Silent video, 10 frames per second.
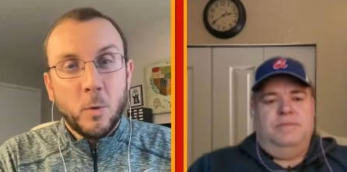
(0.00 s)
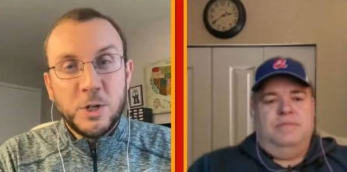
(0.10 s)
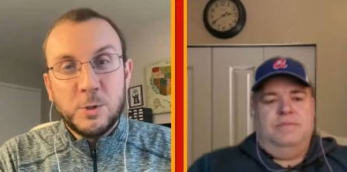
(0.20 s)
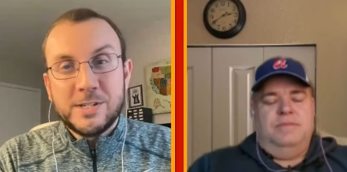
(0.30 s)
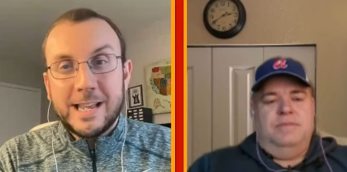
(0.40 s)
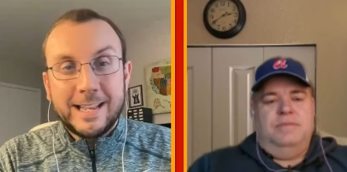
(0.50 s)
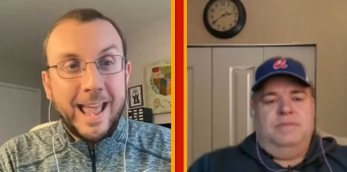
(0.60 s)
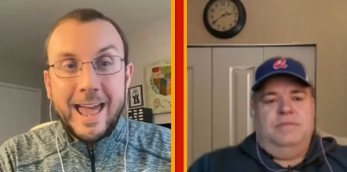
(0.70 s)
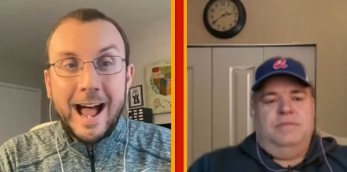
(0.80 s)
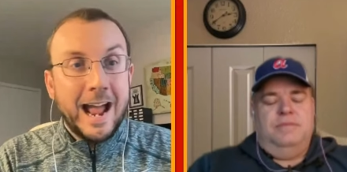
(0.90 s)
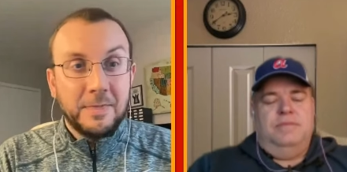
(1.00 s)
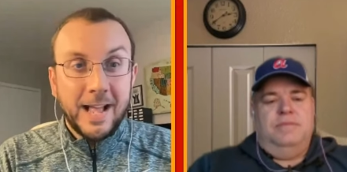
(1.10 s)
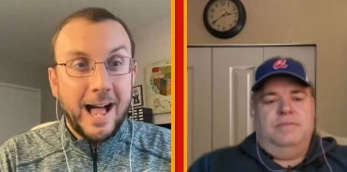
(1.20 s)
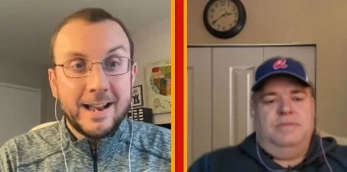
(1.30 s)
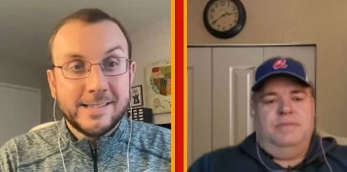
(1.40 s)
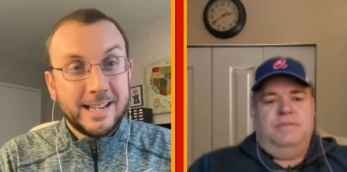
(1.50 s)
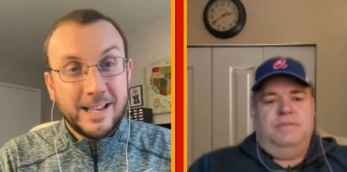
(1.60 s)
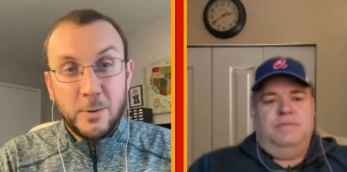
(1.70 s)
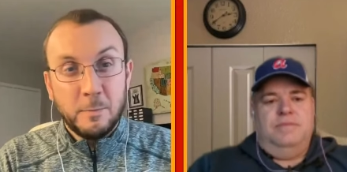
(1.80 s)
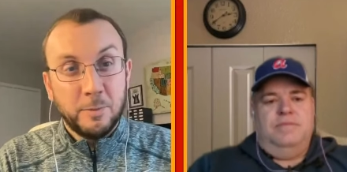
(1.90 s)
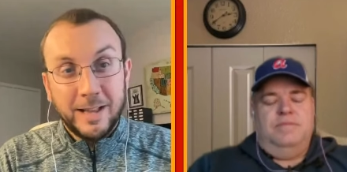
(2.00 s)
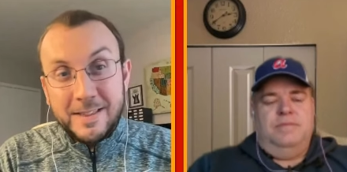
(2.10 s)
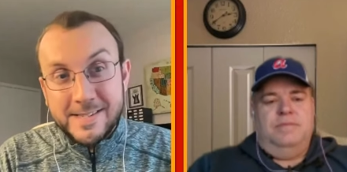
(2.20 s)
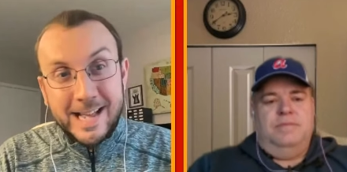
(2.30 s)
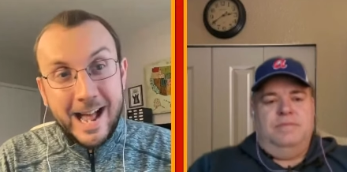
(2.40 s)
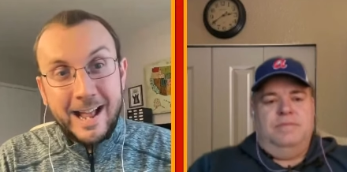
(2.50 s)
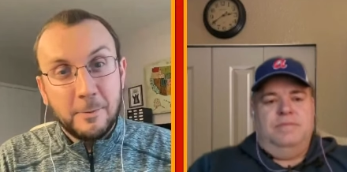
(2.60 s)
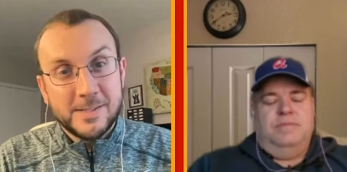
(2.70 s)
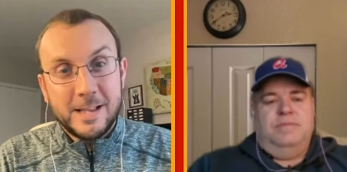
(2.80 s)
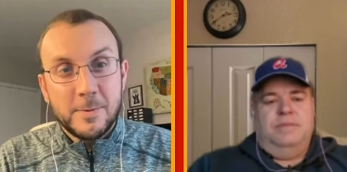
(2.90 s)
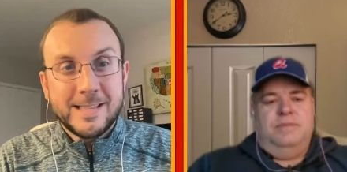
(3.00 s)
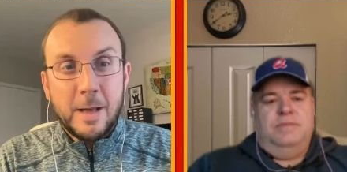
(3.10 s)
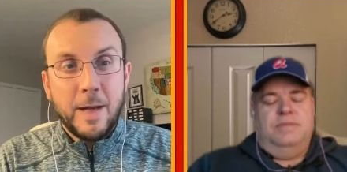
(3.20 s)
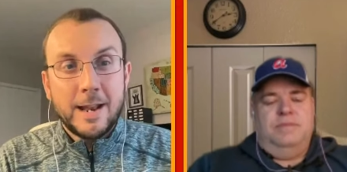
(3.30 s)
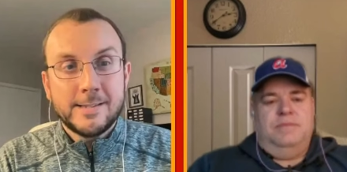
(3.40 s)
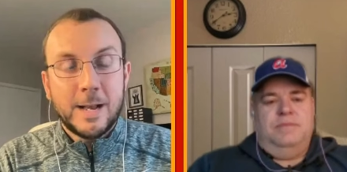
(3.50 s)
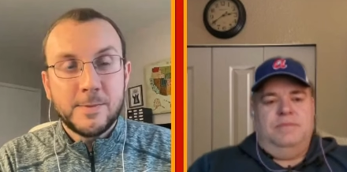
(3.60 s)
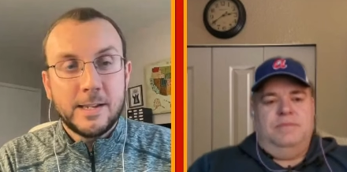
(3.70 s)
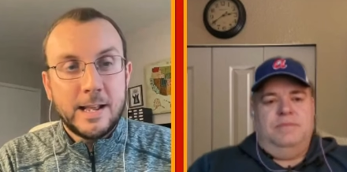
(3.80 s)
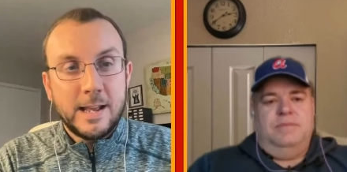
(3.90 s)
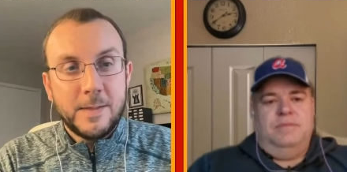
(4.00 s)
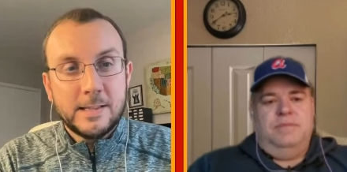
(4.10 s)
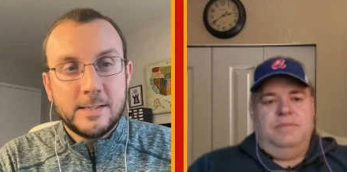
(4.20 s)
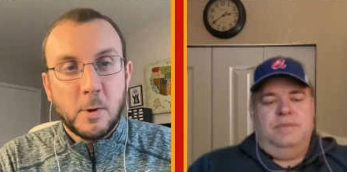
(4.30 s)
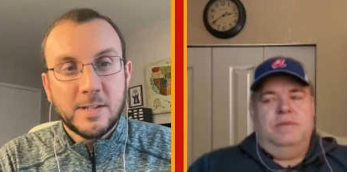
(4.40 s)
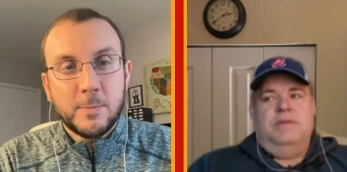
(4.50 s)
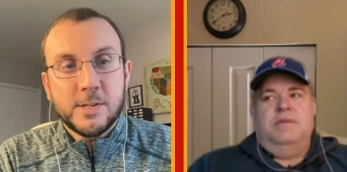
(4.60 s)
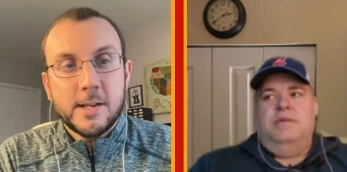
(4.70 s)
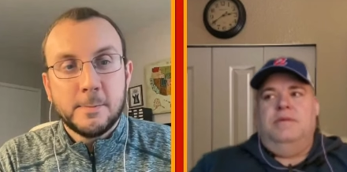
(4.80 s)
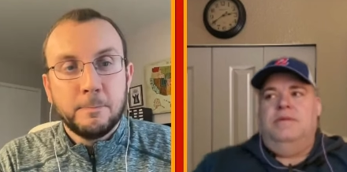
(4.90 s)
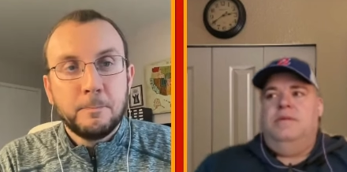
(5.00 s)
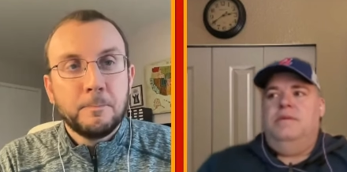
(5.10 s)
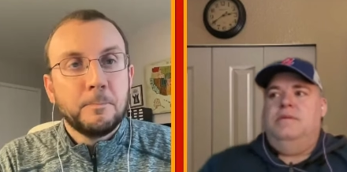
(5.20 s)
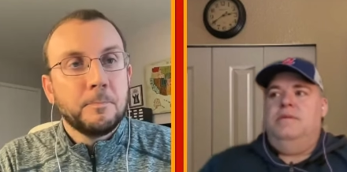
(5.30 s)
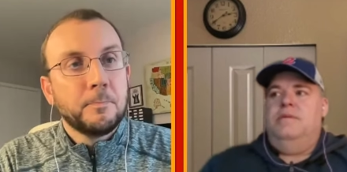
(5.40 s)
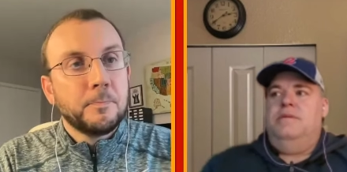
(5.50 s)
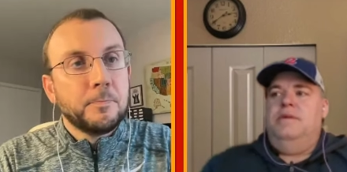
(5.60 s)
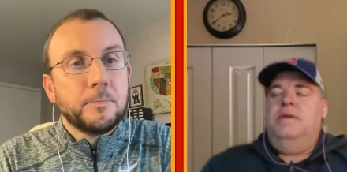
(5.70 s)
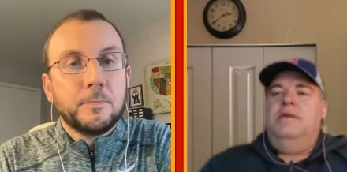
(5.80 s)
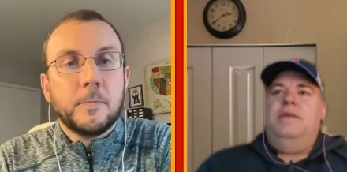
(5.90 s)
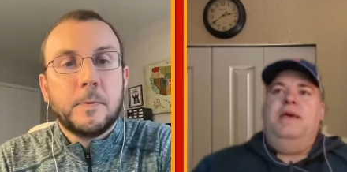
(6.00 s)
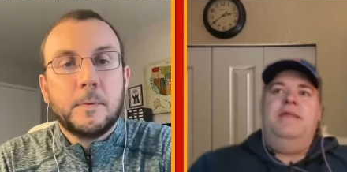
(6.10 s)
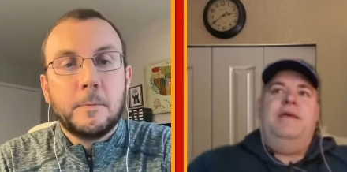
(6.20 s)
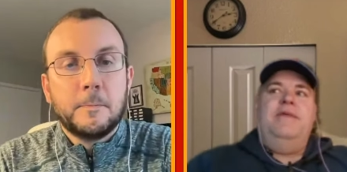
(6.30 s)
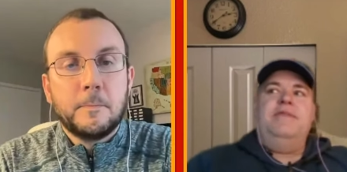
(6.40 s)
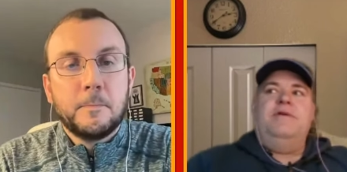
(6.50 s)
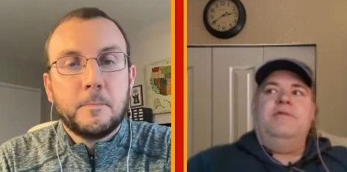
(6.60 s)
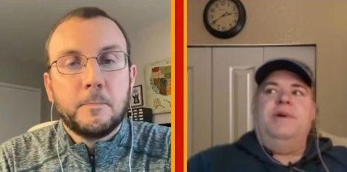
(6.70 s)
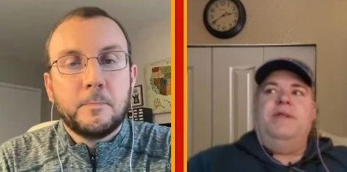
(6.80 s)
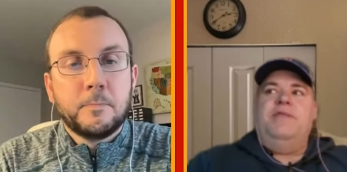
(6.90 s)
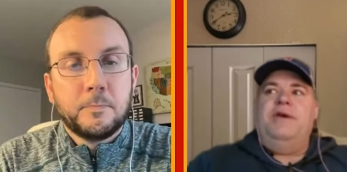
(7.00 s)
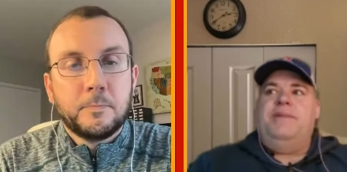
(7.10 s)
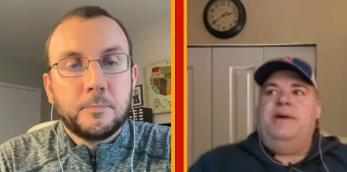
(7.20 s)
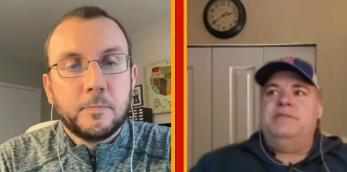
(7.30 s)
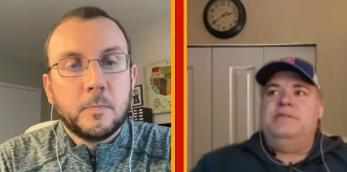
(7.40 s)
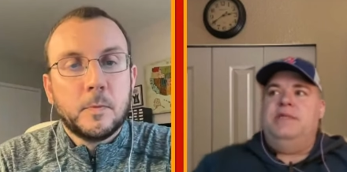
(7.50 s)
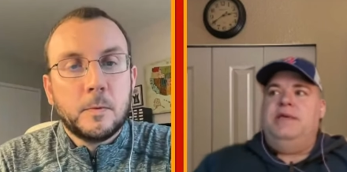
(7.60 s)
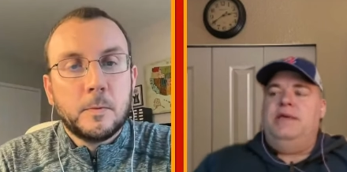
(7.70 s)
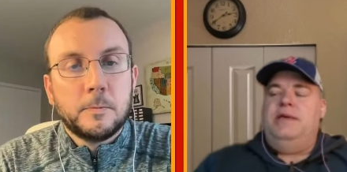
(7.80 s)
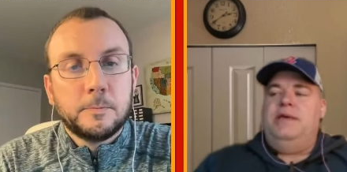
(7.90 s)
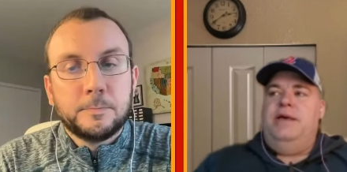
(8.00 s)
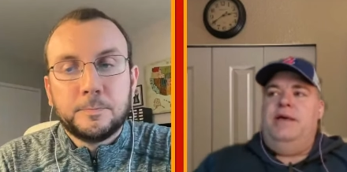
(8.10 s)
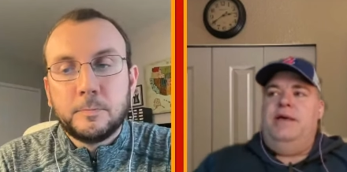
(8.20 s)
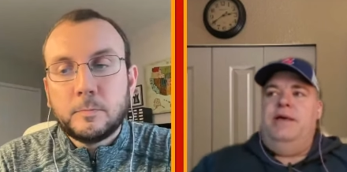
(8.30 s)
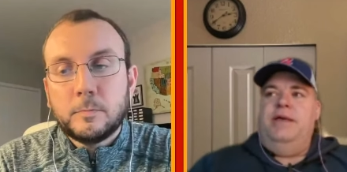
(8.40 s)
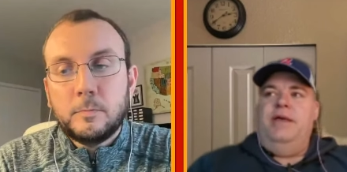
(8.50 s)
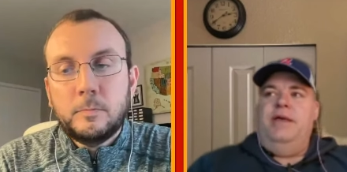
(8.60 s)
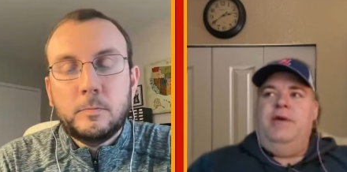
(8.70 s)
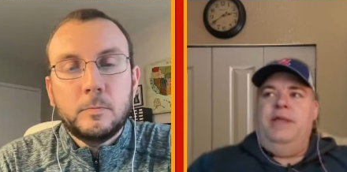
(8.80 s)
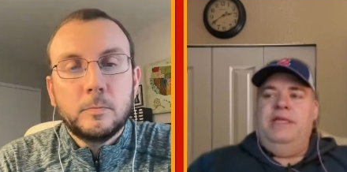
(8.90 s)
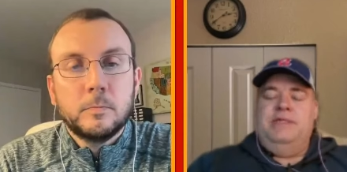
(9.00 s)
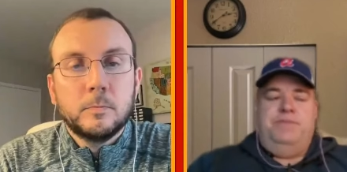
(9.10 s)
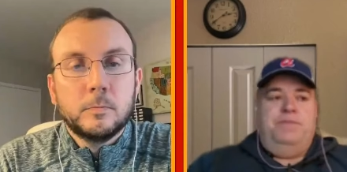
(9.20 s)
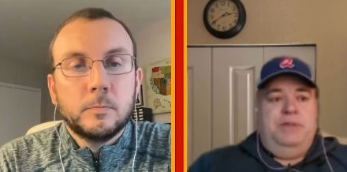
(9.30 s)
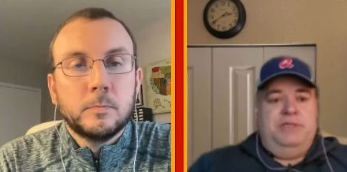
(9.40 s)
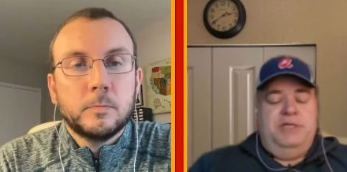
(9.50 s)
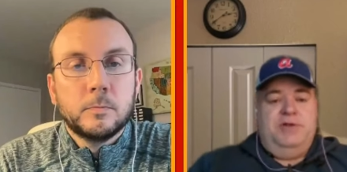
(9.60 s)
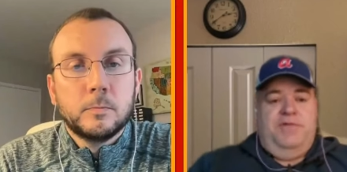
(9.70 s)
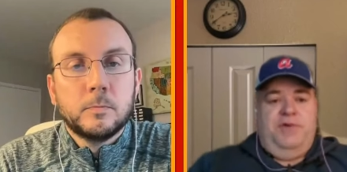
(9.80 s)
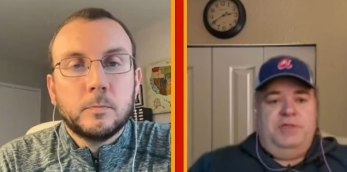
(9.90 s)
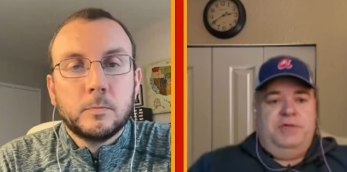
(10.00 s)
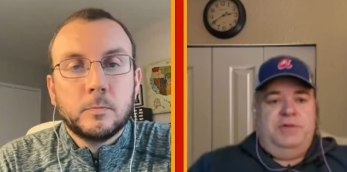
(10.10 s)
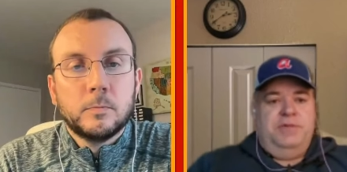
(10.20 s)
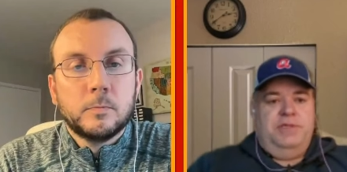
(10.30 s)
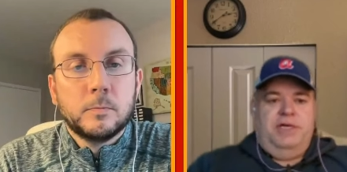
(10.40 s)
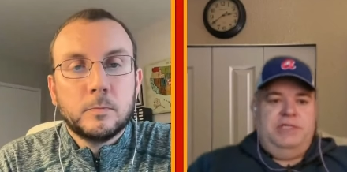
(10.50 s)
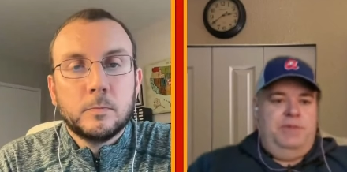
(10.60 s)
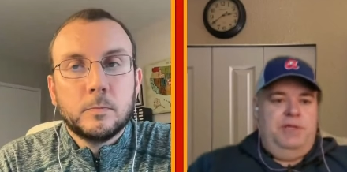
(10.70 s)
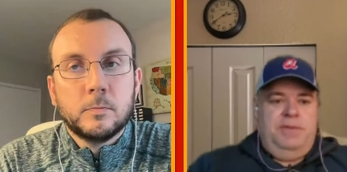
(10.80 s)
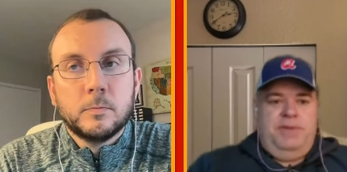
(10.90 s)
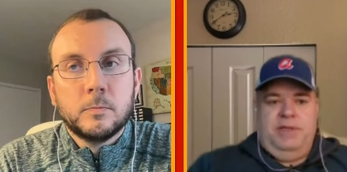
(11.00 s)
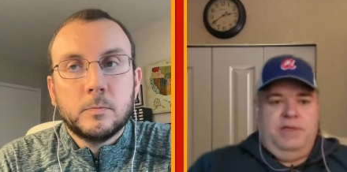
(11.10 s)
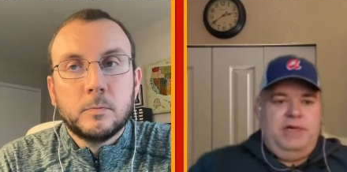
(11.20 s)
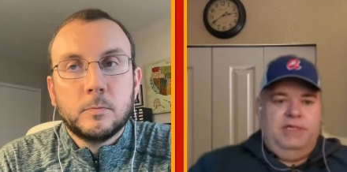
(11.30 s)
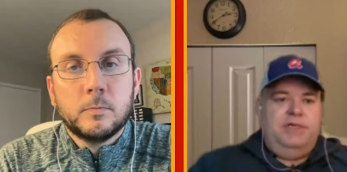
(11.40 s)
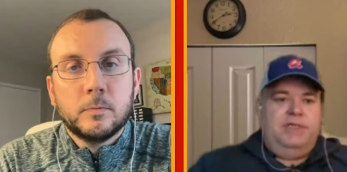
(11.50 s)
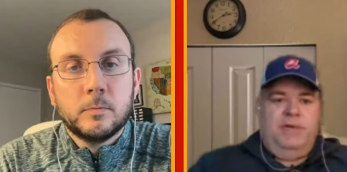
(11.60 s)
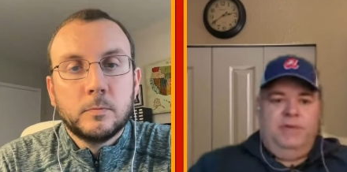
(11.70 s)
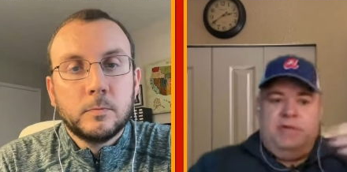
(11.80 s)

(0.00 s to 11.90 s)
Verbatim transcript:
Speaker 1: where you just like can't hide the guy, and it's like, can you even play this guy? It was it was that bad at times in that in that small sample size.
Speaker 2: Yeah, I think the other way to think about Saddiq, uh, you know, in his potential future with the Hawks, depending upon the contract